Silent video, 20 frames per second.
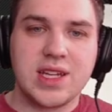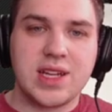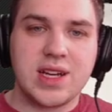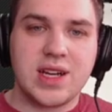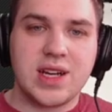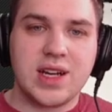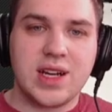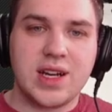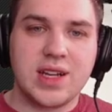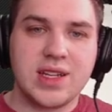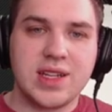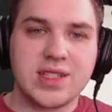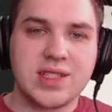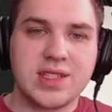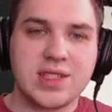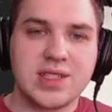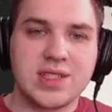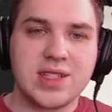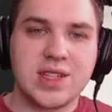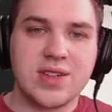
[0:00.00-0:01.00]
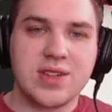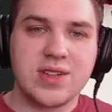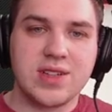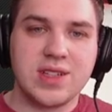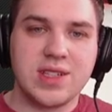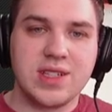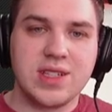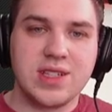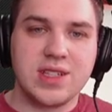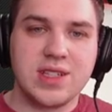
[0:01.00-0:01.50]
uh,
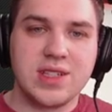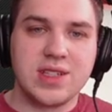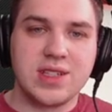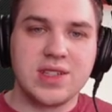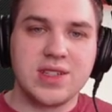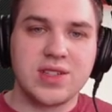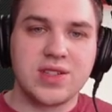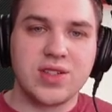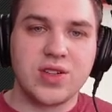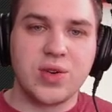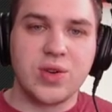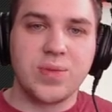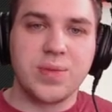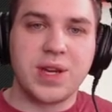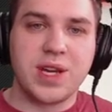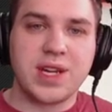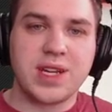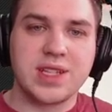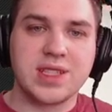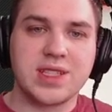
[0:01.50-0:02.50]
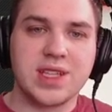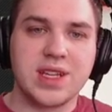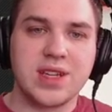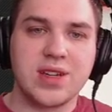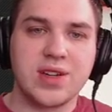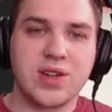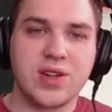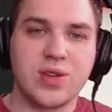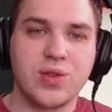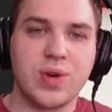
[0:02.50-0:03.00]
necessarily going back and saying,
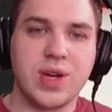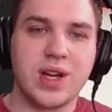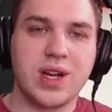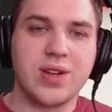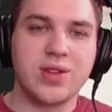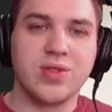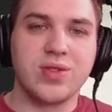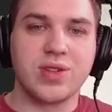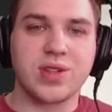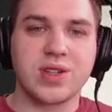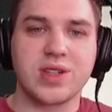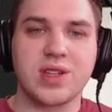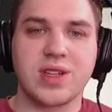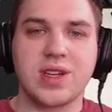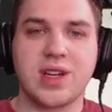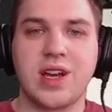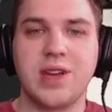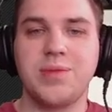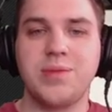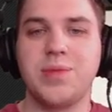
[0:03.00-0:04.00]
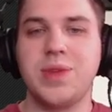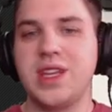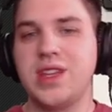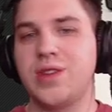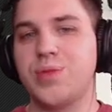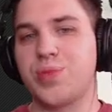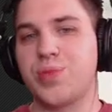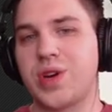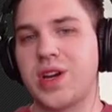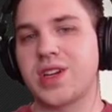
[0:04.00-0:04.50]
oh, wow, look, I made
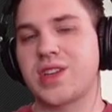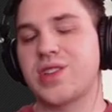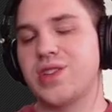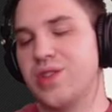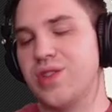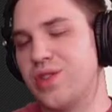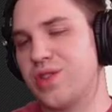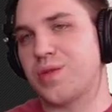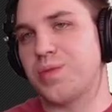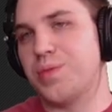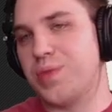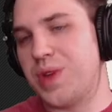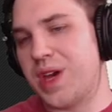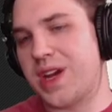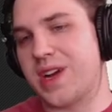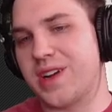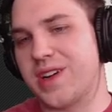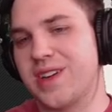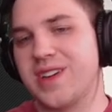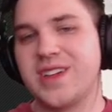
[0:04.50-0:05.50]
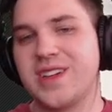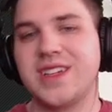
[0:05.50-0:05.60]
the product look better.